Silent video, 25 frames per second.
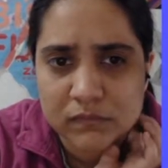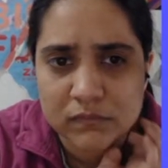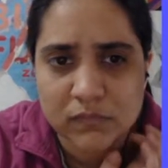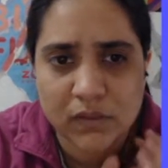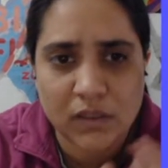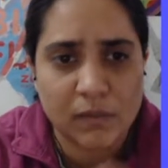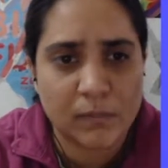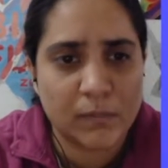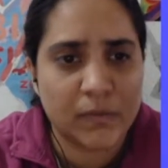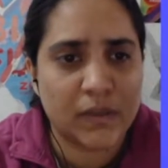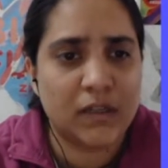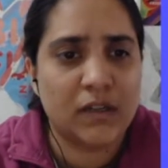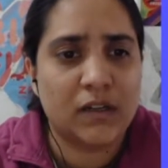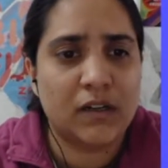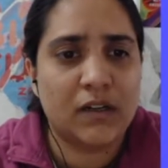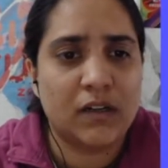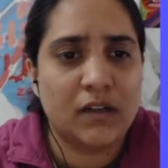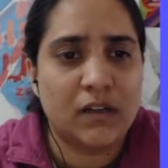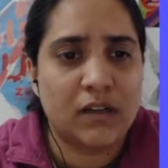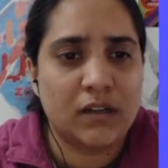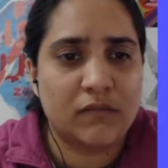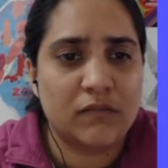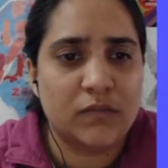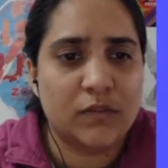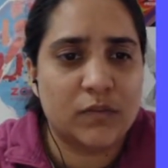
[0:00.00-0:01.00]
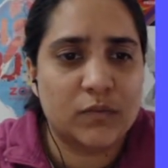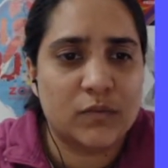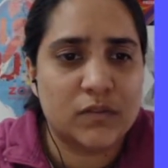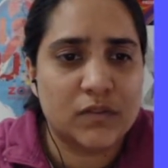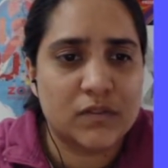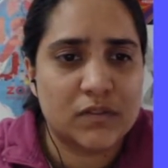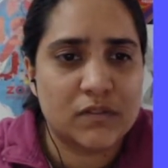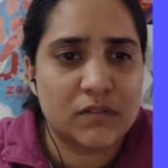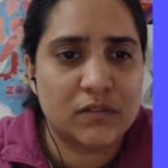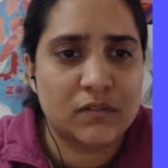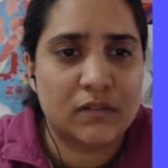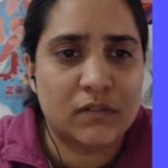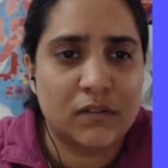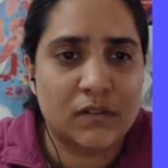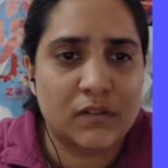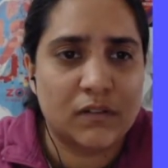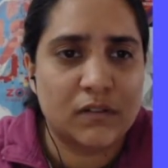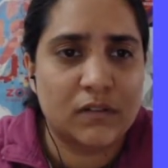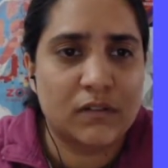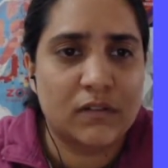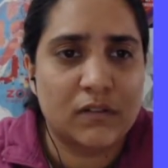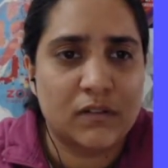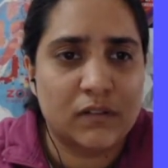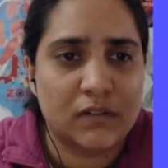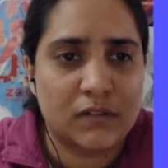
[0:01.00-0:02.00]
I'm a little confused.
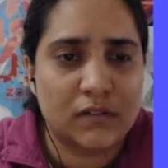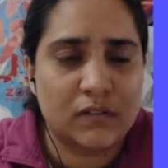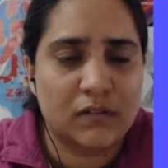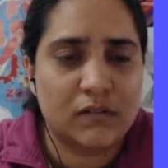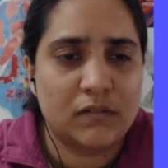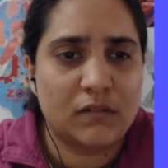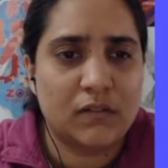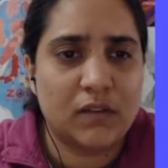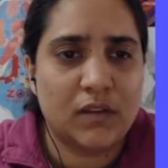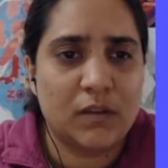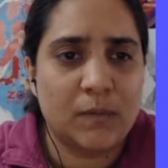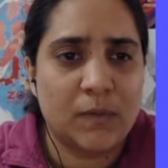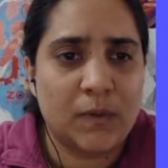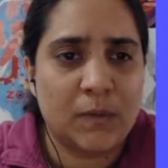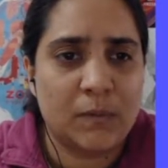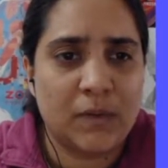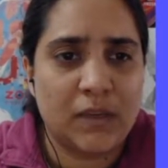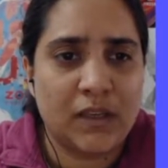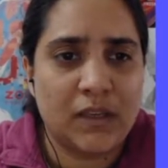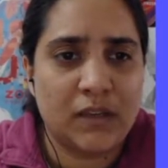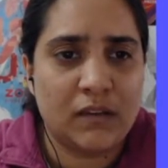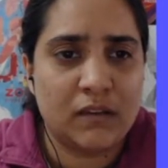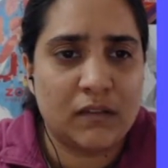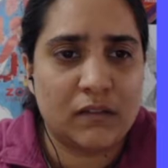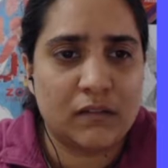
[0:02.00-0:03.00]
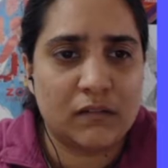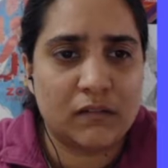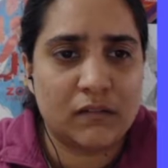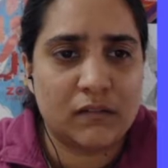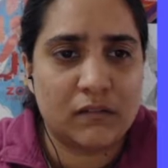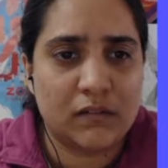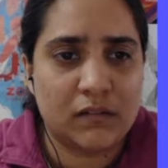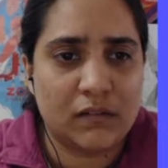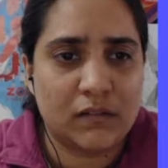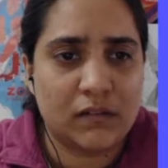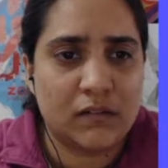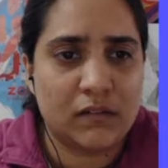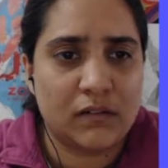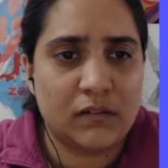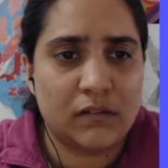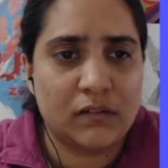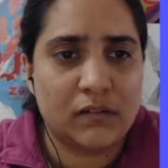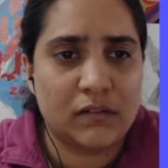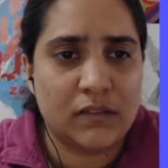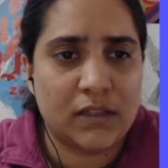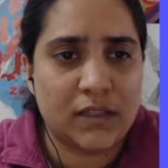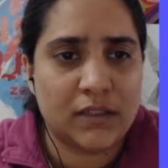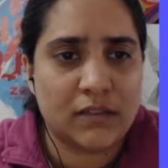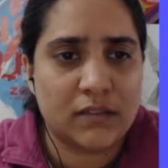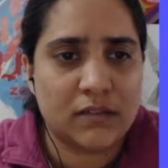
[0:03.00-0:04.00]
Okay, maybe
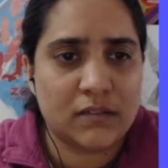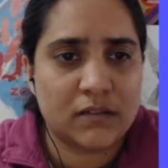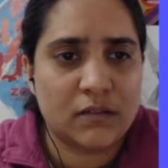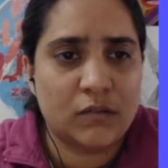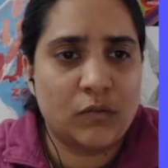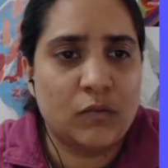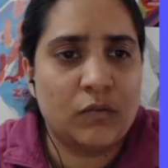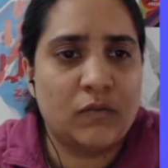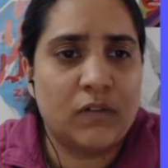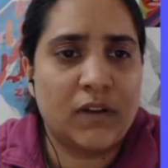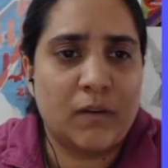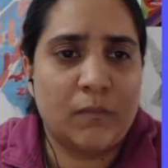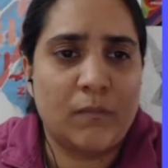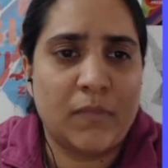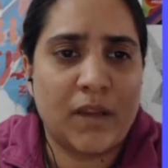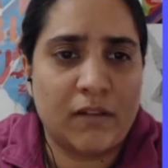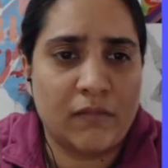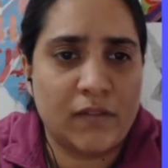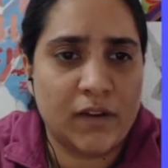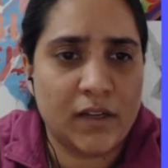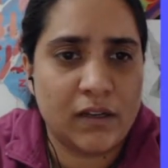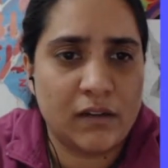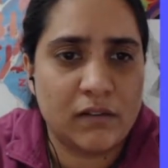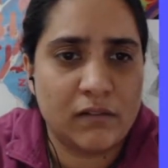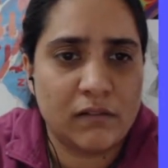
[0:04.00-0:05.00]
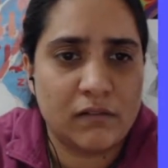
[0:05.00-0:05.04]
let's go one by one.